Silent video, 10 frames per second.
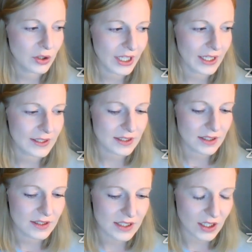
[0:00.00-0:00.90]
at
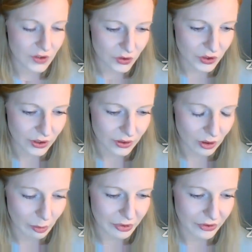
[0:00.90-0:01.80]
Southern
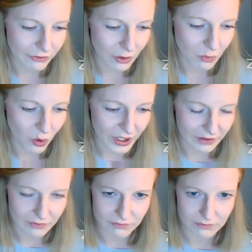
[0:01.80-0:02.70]
Europe, from what I've